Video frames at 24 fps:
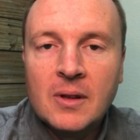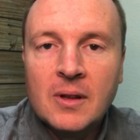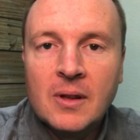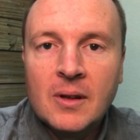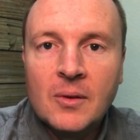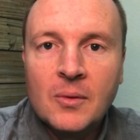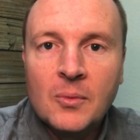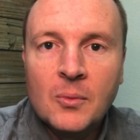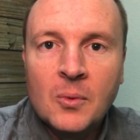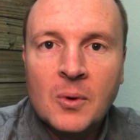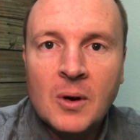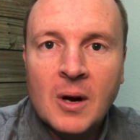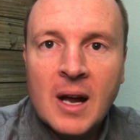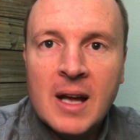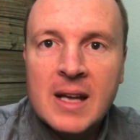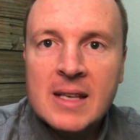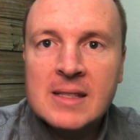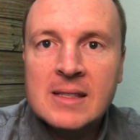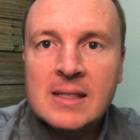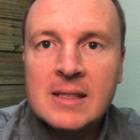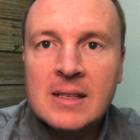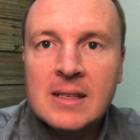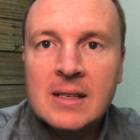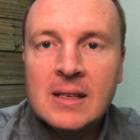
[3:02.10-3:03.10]
where I
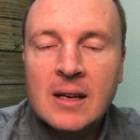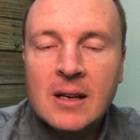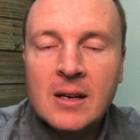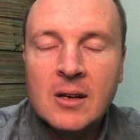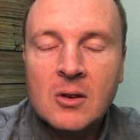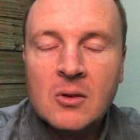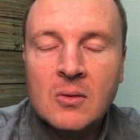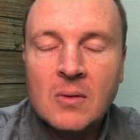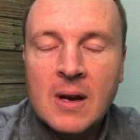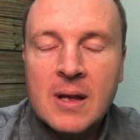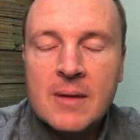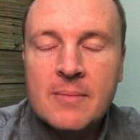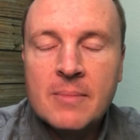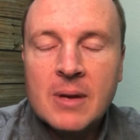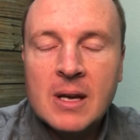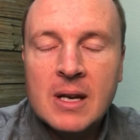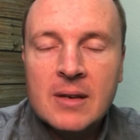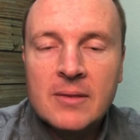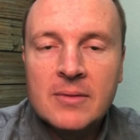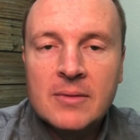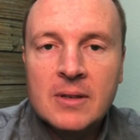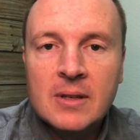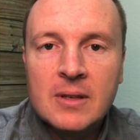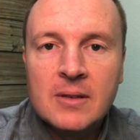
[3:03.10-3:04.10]
see a great
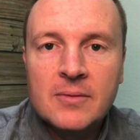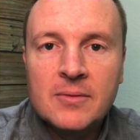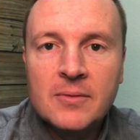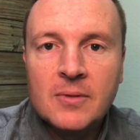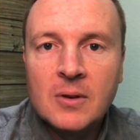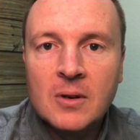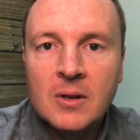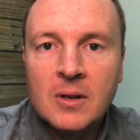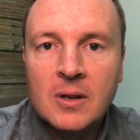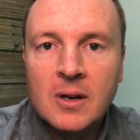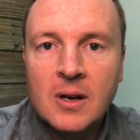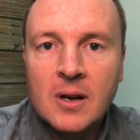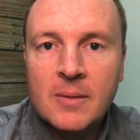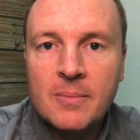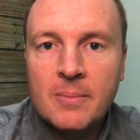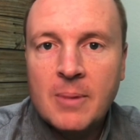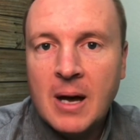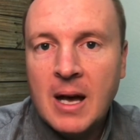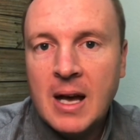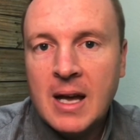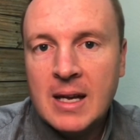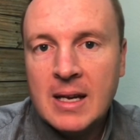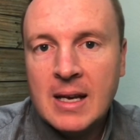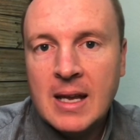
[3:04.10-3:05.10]
benefit for a
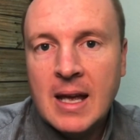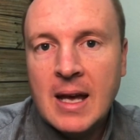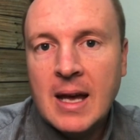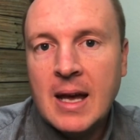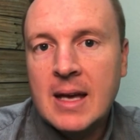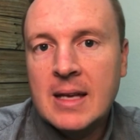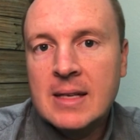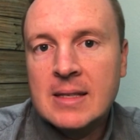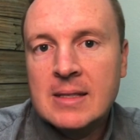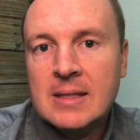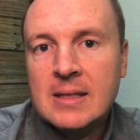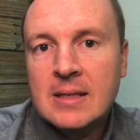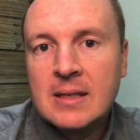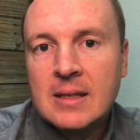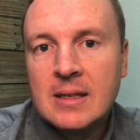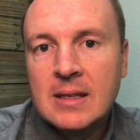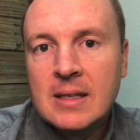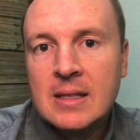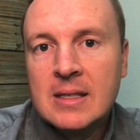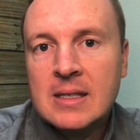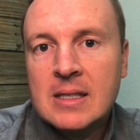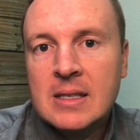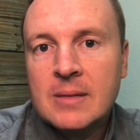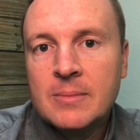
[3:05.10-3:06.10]
podcast
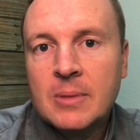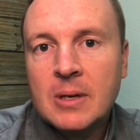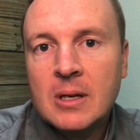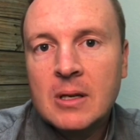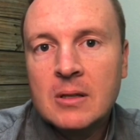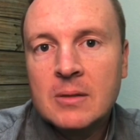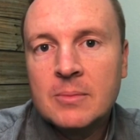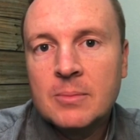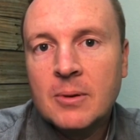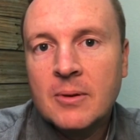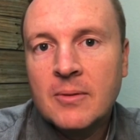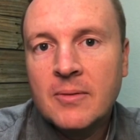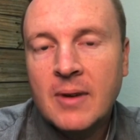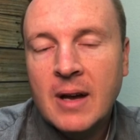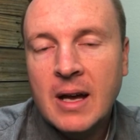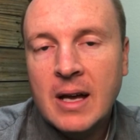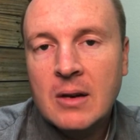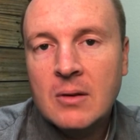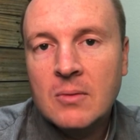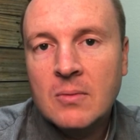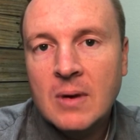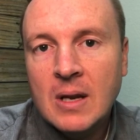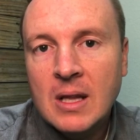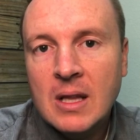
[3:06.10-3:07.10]
is to be able to
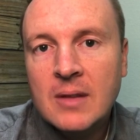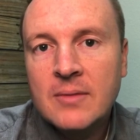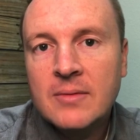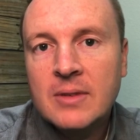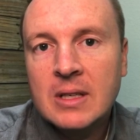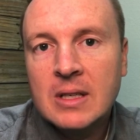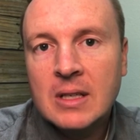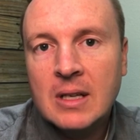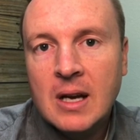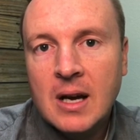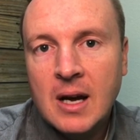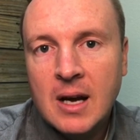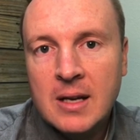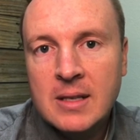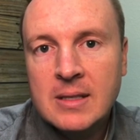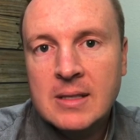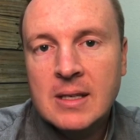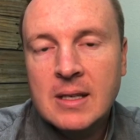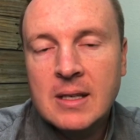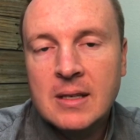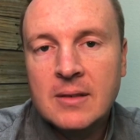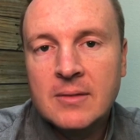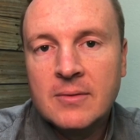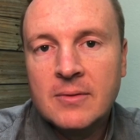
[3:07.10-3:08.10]
provide relevant
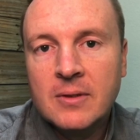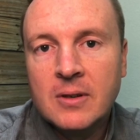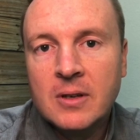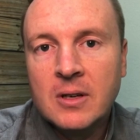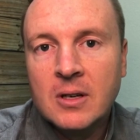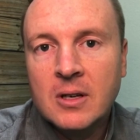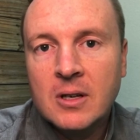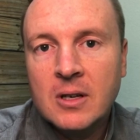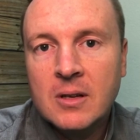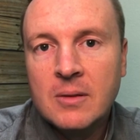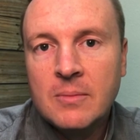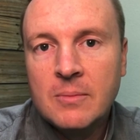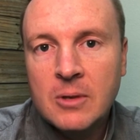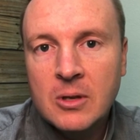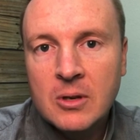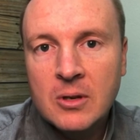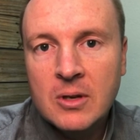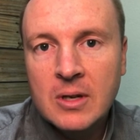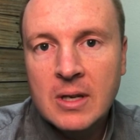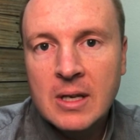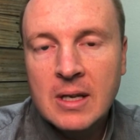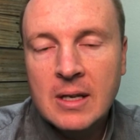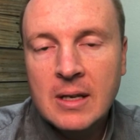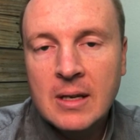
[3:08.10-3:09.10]
content for your
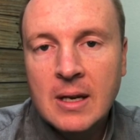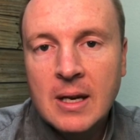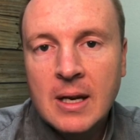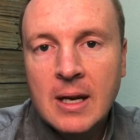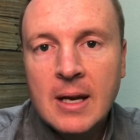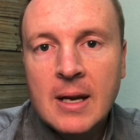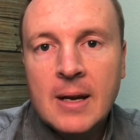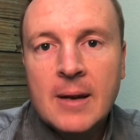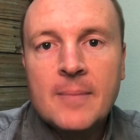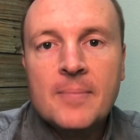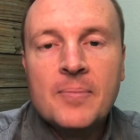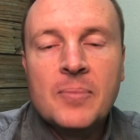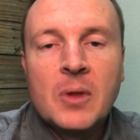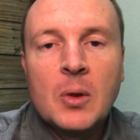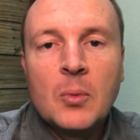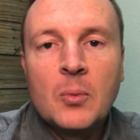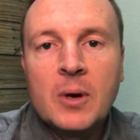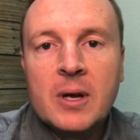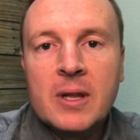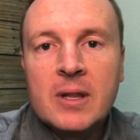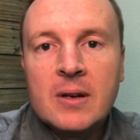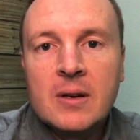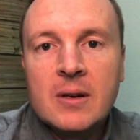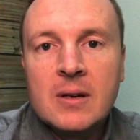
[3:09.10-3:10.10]
community,
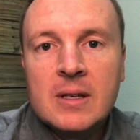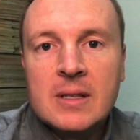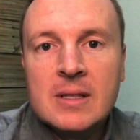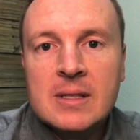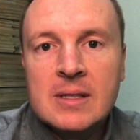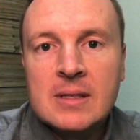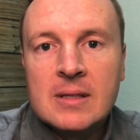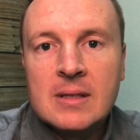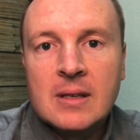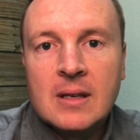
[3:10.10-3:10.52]
whether it's